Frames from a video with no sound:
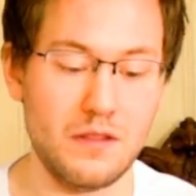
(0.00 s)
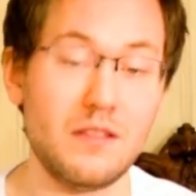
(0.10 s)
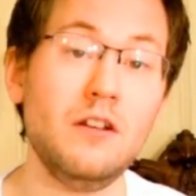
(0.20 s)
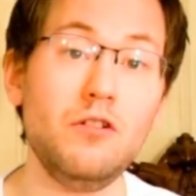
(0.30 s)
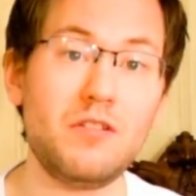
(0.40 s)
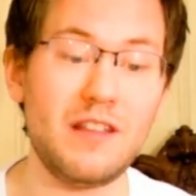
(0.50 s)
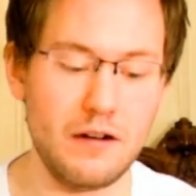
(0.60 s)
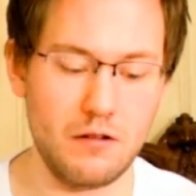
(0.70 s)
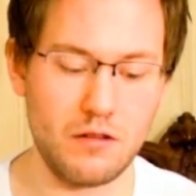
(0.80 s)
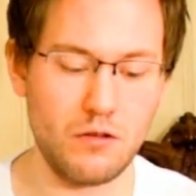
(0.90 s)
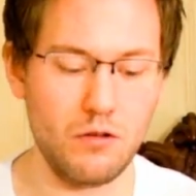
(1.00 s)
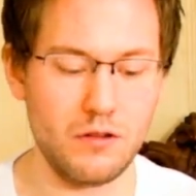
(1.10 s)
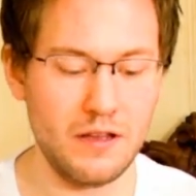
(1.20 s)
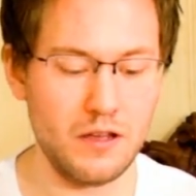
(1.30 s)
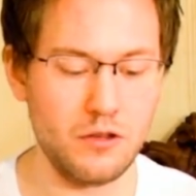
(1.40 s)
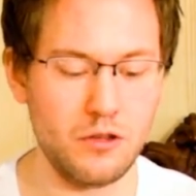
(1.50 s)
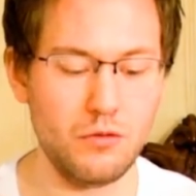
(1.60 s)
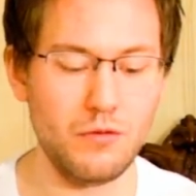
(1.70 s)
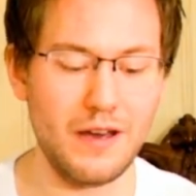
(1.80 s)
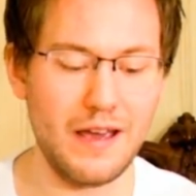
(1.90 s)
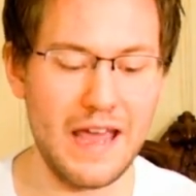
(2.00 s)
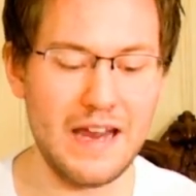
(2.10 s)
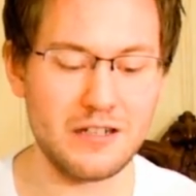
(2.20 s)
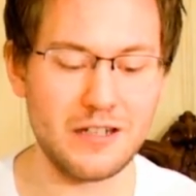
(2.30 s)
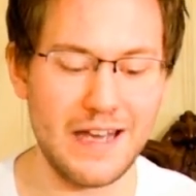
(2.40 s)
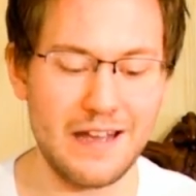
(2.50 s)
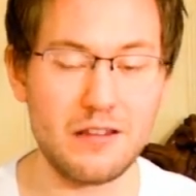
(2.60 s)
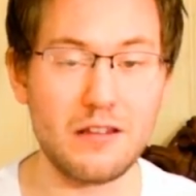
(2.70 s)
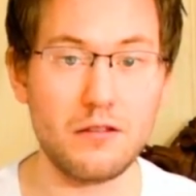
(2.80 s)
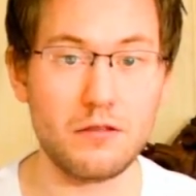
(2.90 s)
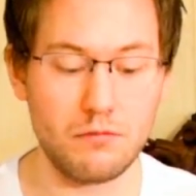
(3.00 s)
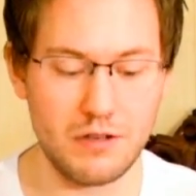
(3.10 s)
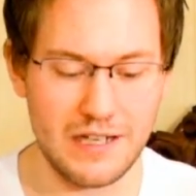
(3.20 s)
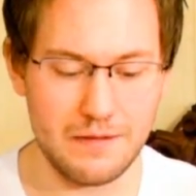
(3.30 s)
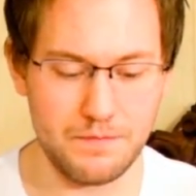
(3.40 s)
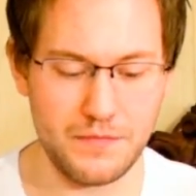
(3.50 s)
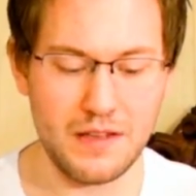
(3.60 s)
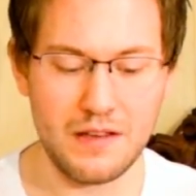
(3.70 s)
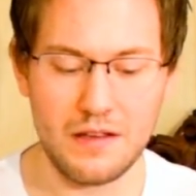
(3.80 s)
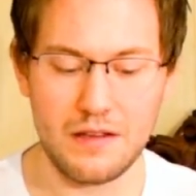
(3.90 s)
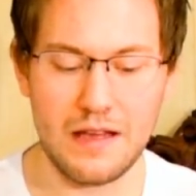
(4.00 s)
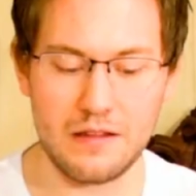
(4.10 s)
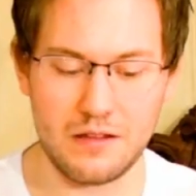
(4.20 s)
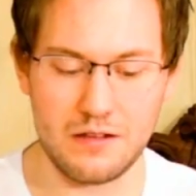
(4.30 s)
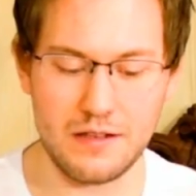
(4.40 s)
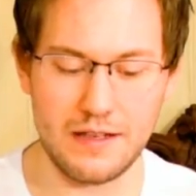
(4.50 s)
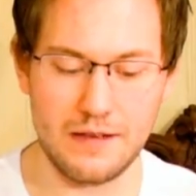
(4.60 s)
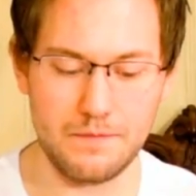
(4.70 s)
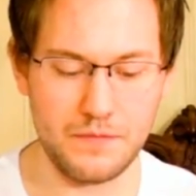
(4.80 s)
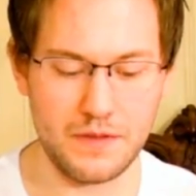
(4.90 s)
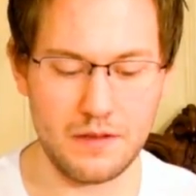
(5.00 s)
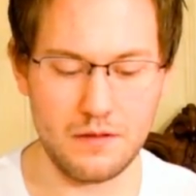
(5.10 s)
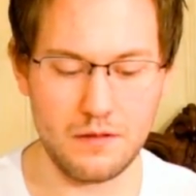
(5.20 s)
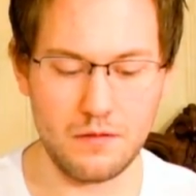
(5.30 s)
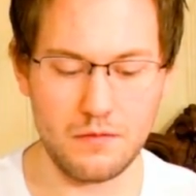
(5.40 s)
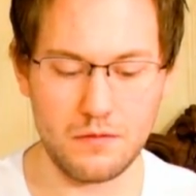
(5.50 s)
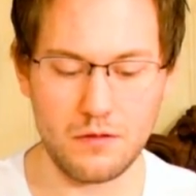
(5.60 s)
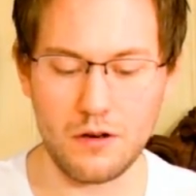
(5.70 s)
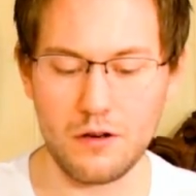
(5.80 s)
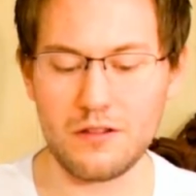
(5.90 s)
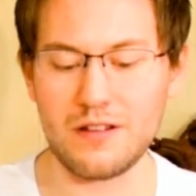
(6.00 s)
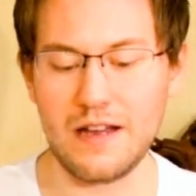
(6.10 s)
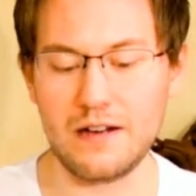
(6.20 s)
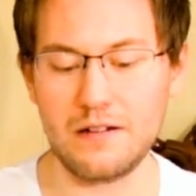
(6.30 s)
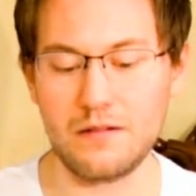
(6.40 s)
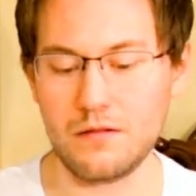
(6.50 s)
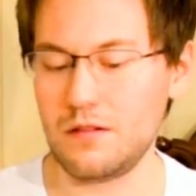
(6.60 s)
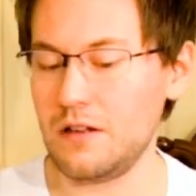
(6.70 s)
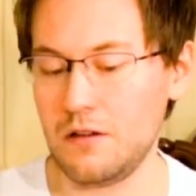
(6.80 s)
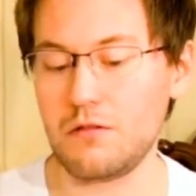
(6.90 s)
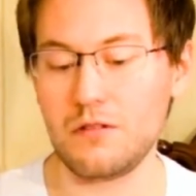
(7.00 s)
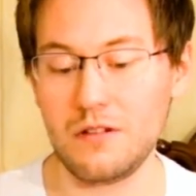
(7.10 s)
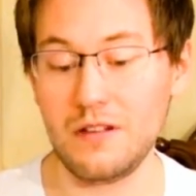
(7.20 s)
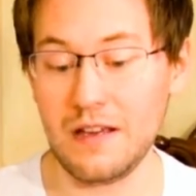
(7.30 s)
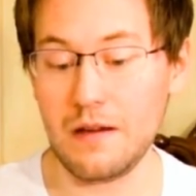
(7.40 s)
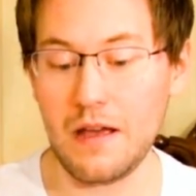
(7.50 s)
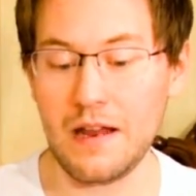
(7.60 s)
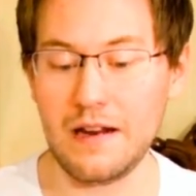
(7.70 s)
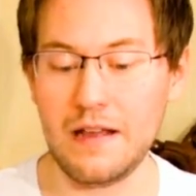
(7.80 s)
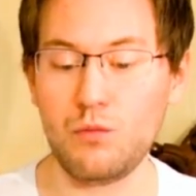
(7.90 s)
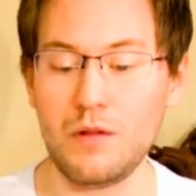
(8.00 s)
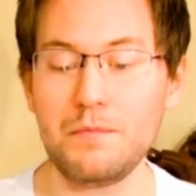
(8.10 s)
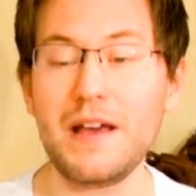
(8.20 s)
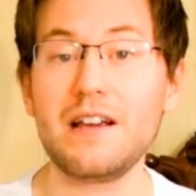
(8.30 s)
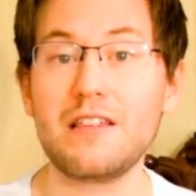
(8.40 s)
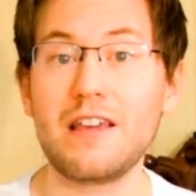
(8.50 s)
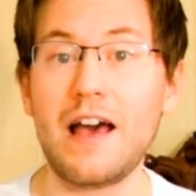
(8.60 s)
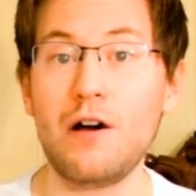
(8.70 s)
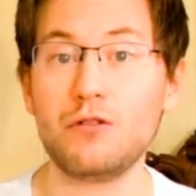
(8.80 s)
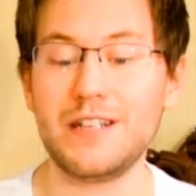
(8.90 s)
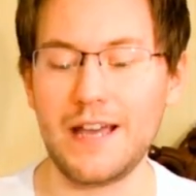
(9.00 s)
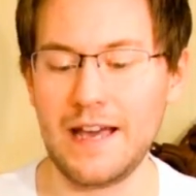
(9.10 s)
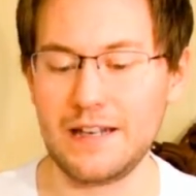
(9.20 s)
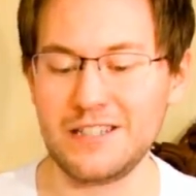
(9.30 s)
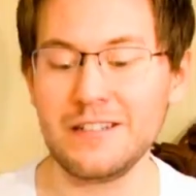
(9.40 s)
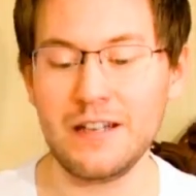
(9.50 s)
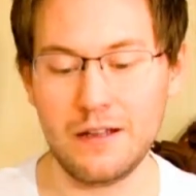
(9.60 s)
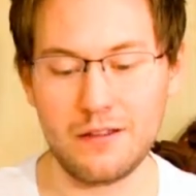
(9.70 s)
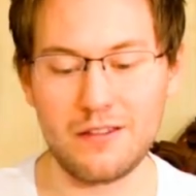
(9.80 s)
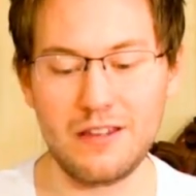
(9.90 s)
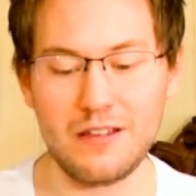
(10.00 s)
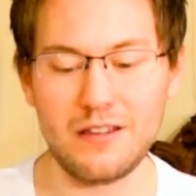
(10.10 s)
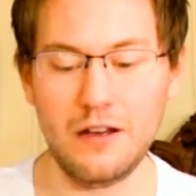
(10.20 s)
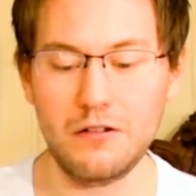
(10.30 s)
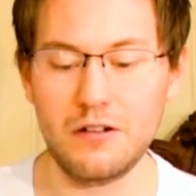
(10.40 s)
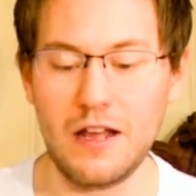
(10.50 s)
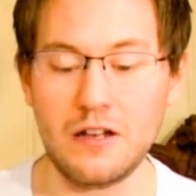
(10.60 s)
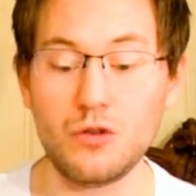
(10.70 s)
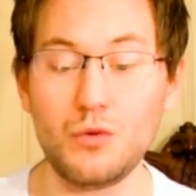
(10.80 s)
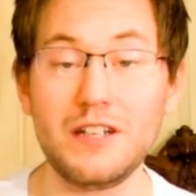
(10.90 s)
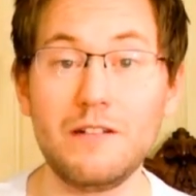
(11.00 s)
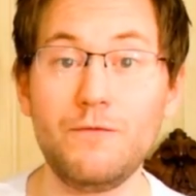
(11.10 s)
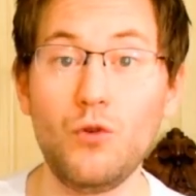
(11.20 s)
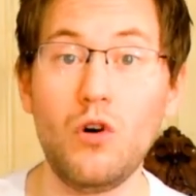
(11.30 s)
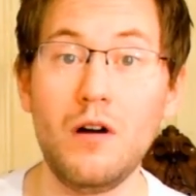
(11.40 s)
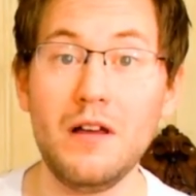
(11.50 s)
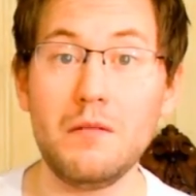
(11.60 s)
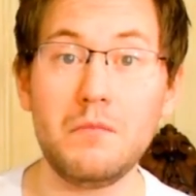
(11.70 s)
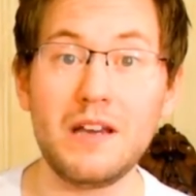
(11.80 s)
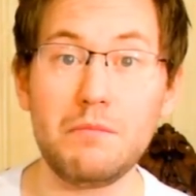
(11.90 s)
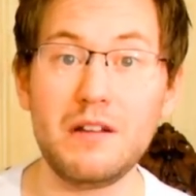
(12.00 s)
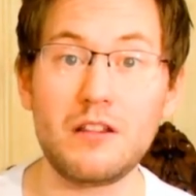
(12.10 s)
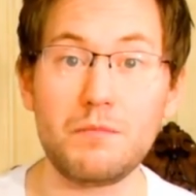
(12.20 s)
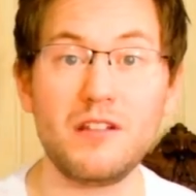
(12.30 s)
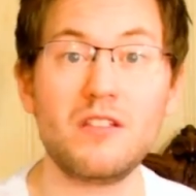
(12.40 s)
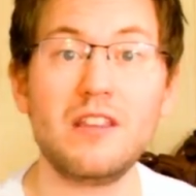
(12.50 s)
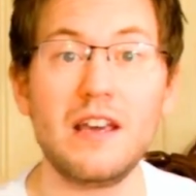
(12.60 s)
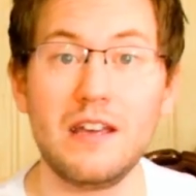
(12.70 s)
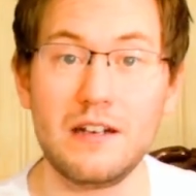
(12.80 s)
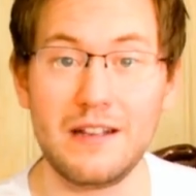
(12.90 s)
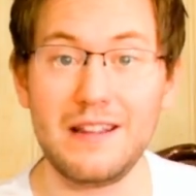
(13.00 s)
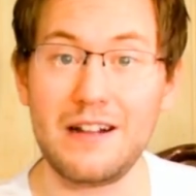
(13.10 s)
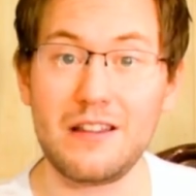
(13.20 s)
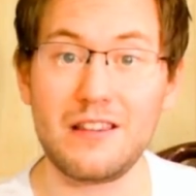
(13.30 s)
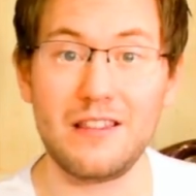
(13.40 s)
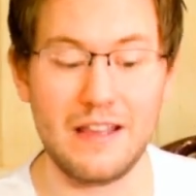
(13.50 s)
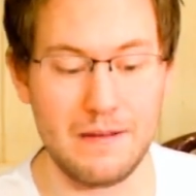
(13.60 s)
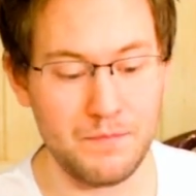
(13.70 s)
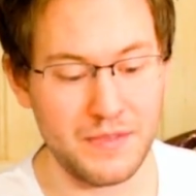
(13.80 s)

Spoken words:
The new standard is called UHS 3 SD card stand, and it will max out at 624 megabits per second, and that's the